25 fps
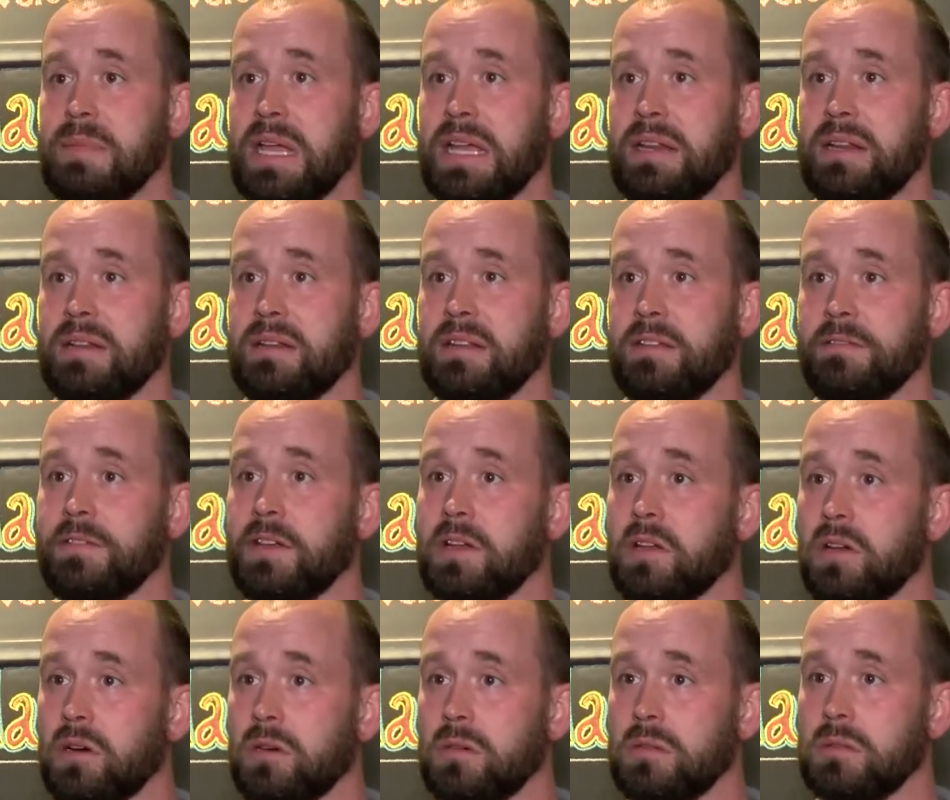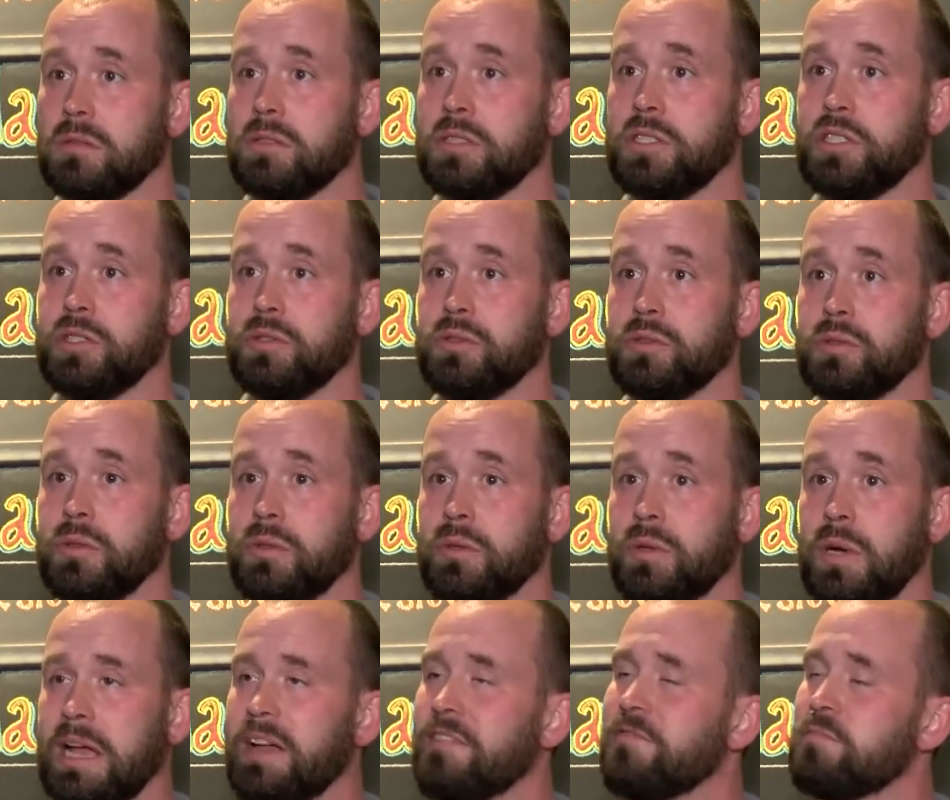made it difficult
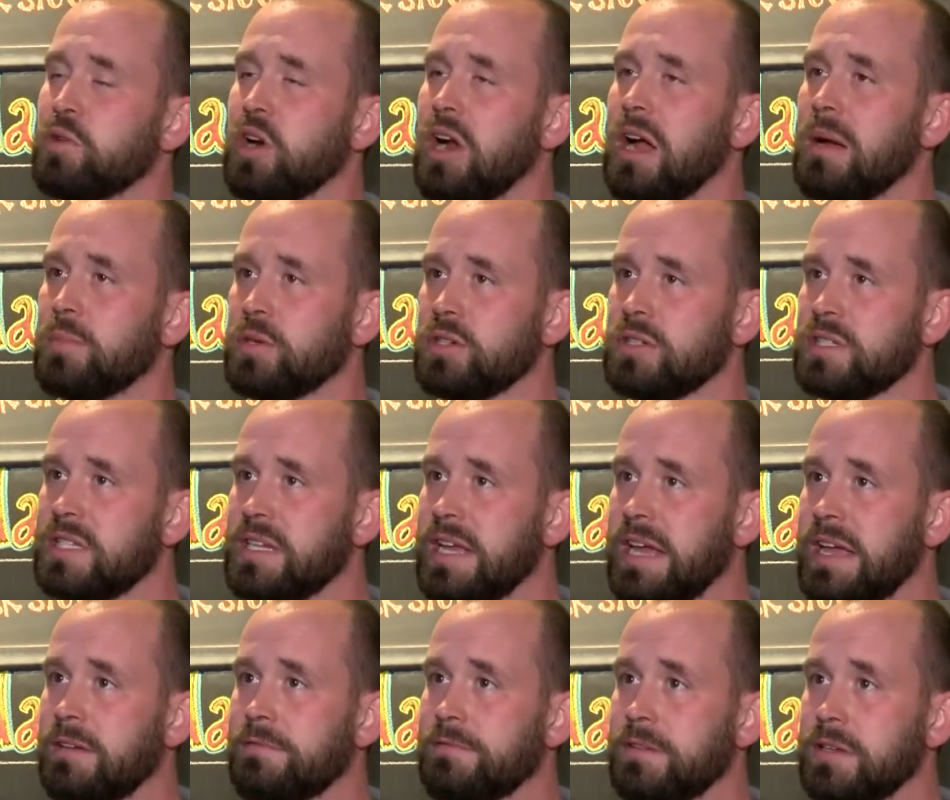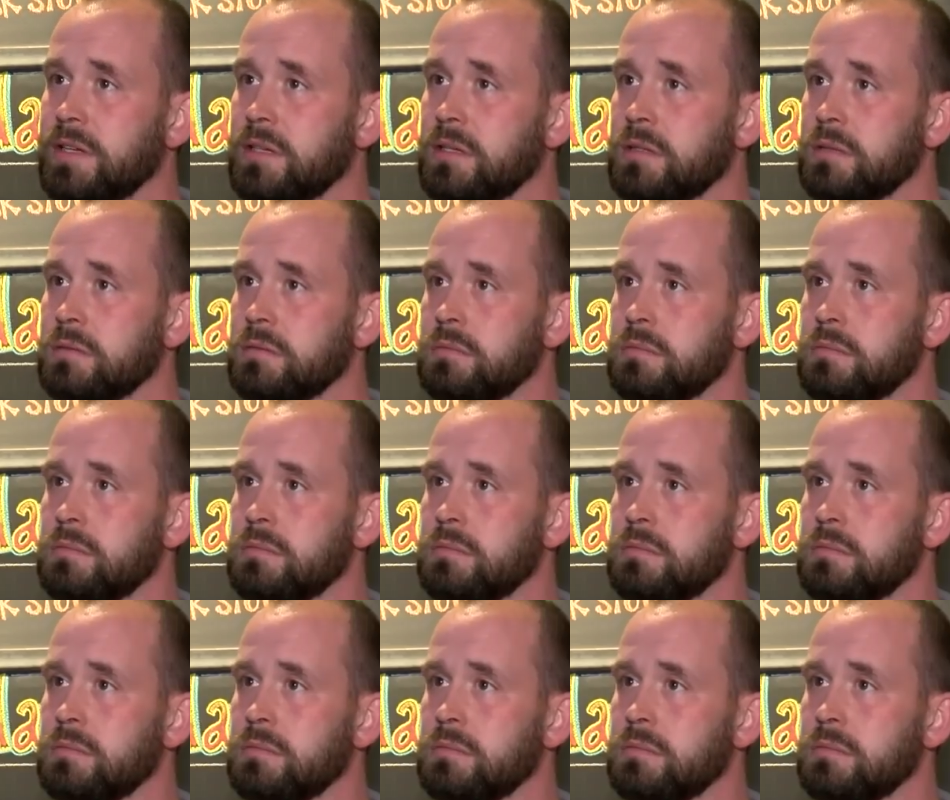to have proper staffing.